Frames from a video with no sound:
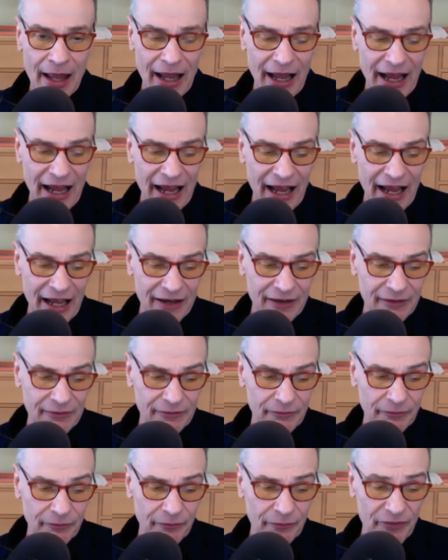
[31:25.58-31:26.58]
And
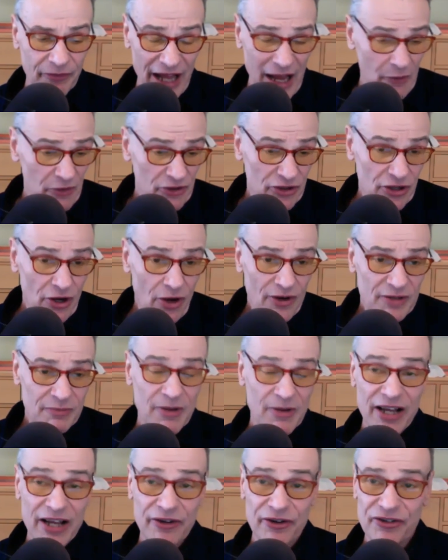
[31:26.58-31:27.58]
that was always
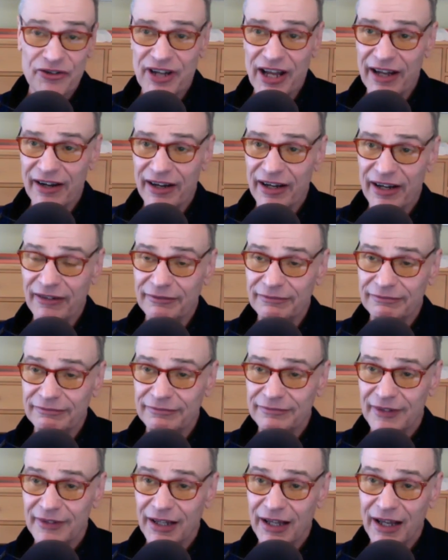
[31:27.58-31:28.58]
my understanding.
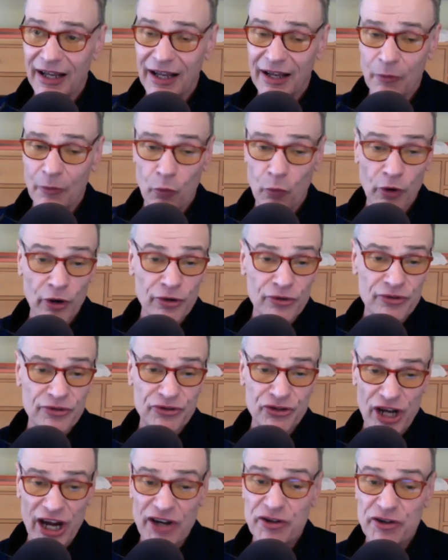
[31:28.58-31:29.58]
Words
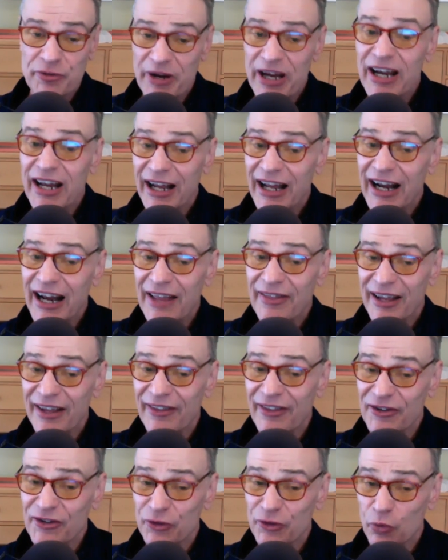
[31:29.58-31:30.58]
change meaning, and I think
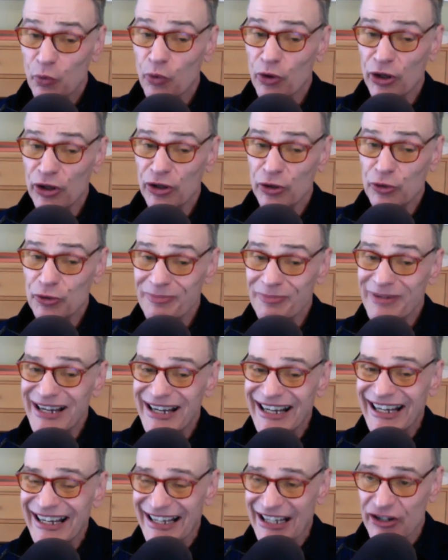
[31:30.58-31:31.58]
this is a word whose
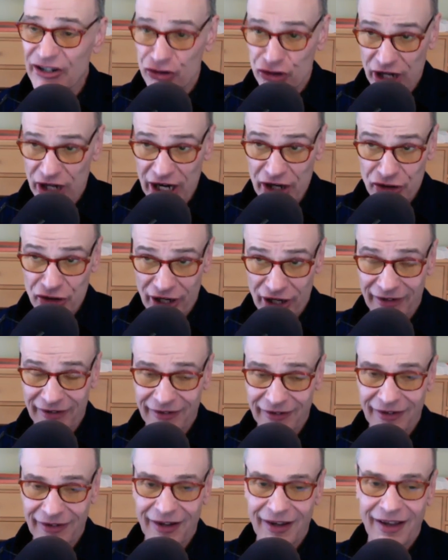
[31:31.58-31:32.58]
meaning is changing,
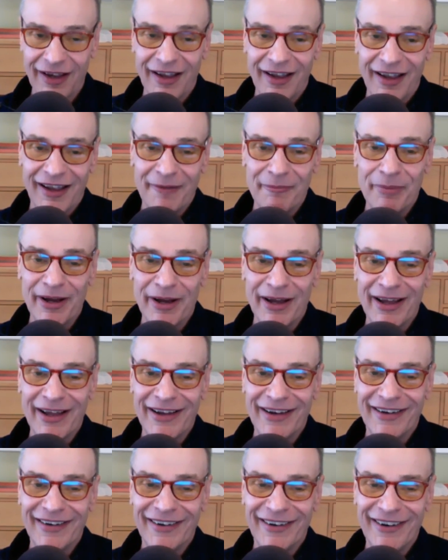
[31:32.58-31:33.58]

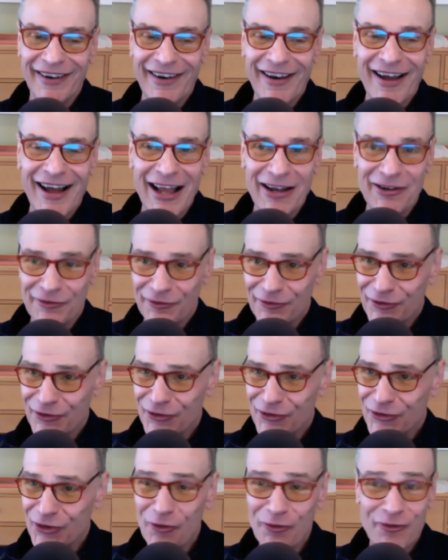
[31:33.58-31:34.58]
but not
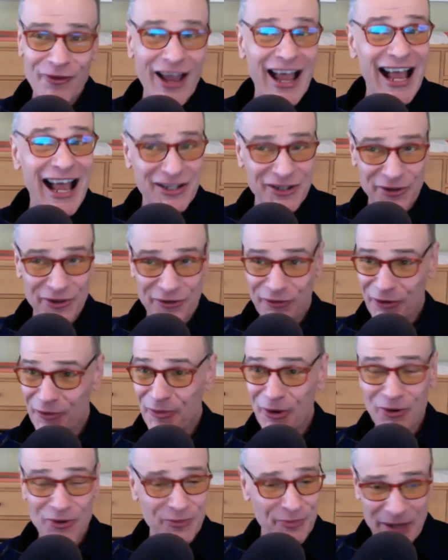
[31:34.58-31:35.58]
so fast for
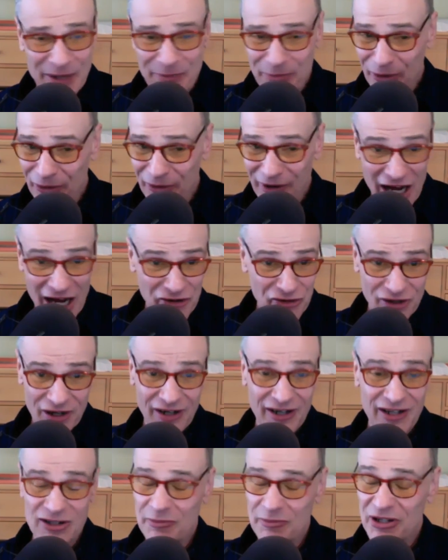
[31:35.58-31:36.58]
most people.
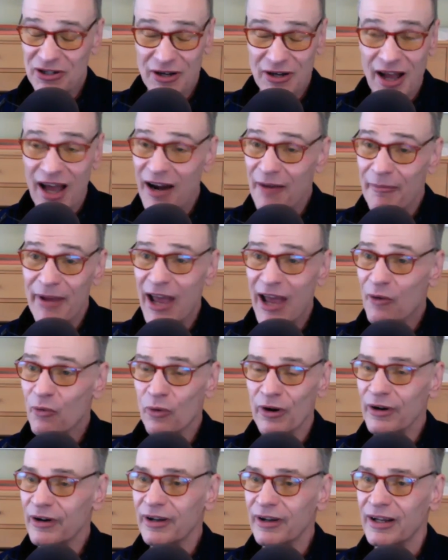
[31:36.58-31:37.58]
Nationalism is not a bad
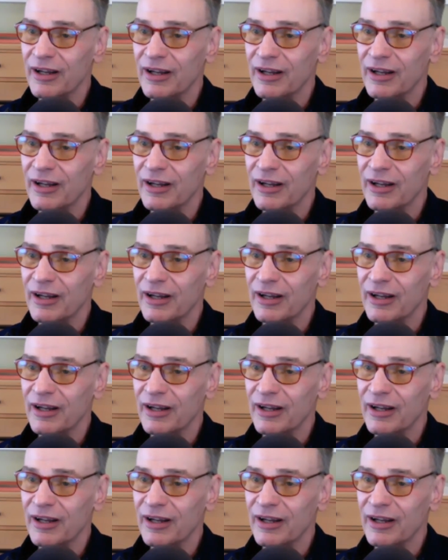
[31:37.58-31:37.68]
word.